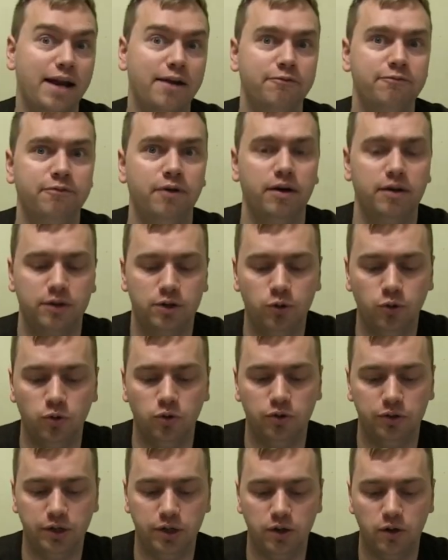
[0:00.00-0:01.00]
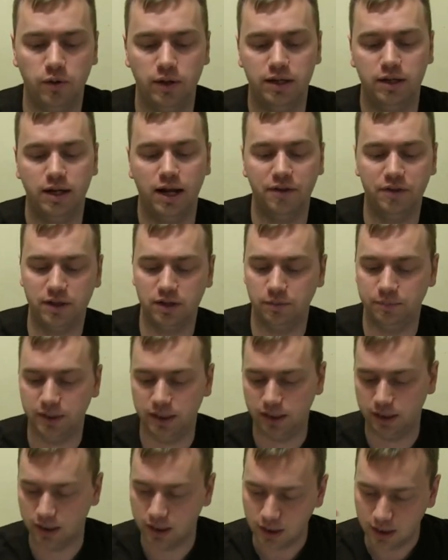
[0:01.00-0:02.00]
kind of fun, cool, you know. I think
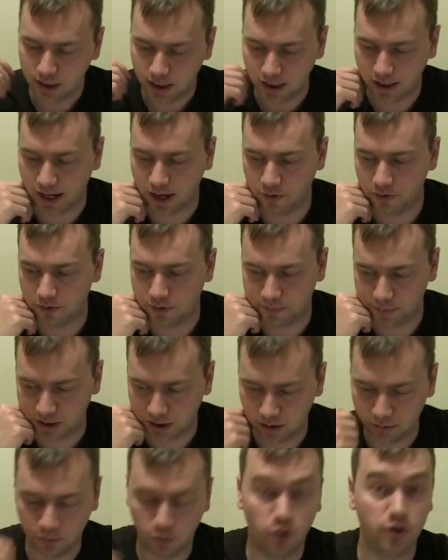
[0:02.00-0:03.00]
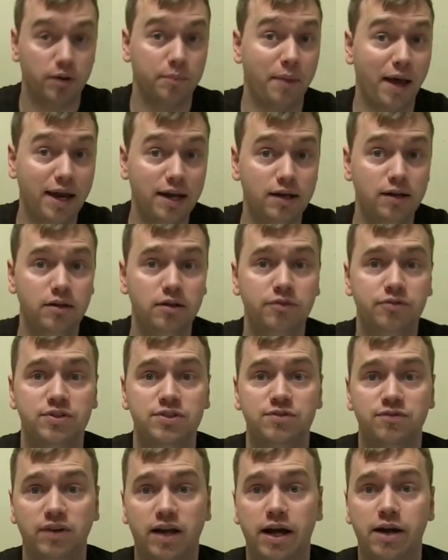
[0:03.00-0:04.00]
it'll allow them to be a little more competitive
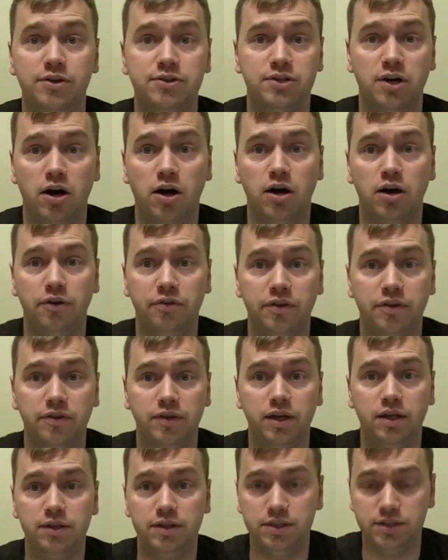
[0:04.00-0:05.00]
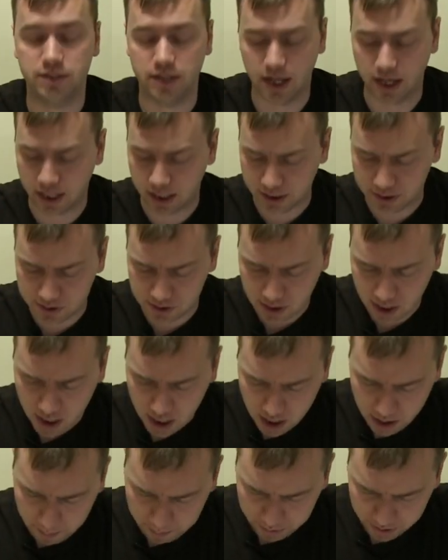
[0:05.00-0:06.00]
because flyers are the thing these days.
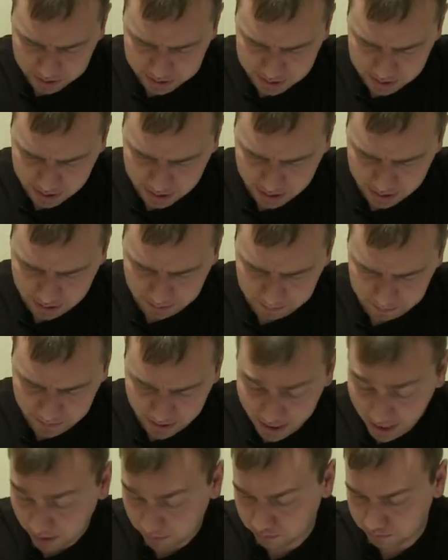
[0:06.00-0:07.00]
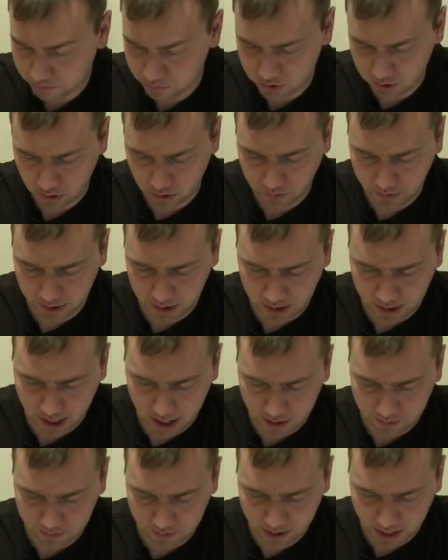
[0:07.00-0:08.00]
But yeah, so they
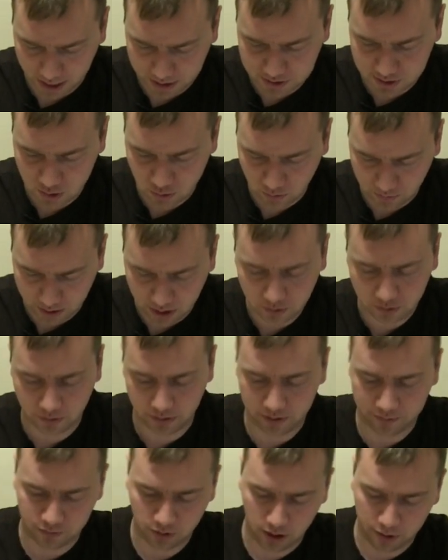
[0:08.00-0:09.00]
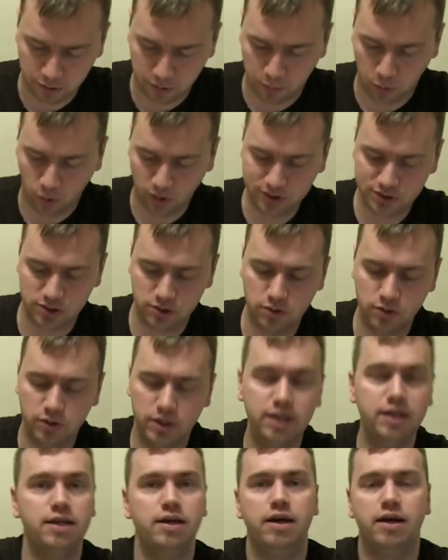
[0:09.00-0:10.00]
have access to a Valkyrie. For 100 points, you
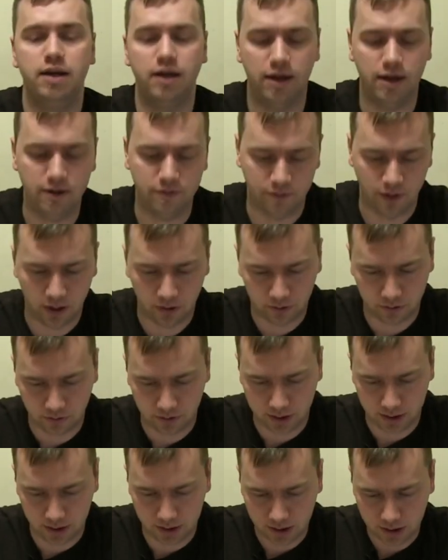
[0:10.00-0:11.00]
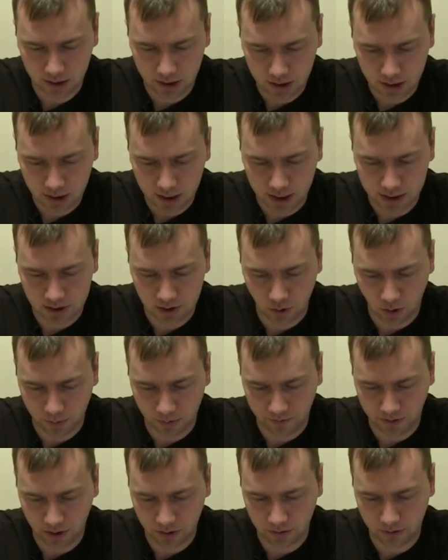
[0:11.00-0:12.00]
can get a Valkyrie. It's a
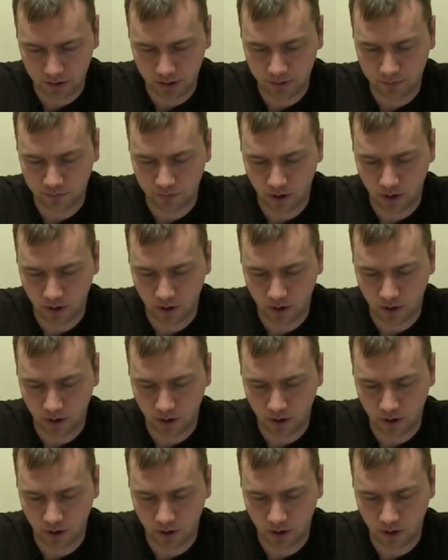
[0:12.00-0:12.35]
normal Valkyrie,